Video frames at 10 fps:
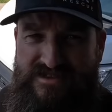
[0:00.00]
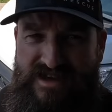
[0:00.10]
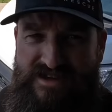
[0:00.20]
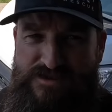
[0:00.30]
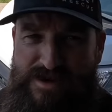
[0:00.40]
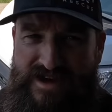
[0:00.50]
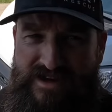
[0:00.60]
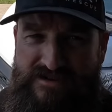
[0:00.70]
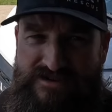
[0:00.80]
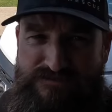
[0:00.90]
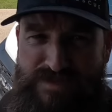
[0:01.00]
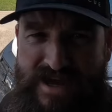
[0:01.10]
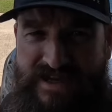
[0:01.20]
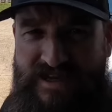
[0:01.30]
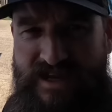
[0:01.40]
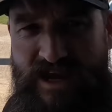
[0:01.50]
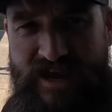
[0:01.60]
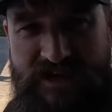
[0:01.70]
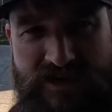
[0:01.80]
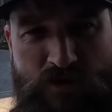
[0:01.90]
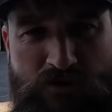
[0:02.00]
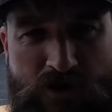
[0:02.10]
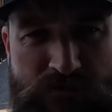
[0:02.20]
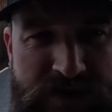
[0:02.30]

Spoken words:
Yeah, you might hear some banging and clanging going off